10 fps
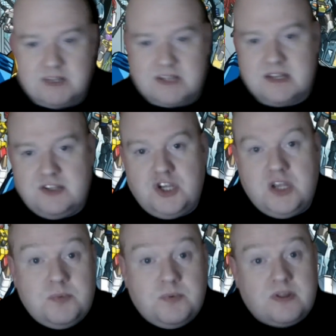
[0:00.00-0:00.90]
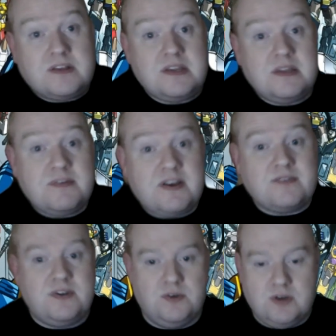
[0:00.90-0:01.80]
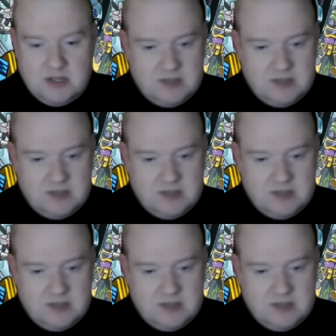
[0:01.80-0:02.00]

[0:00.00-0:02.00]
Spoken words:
I said, like I said in the vast video,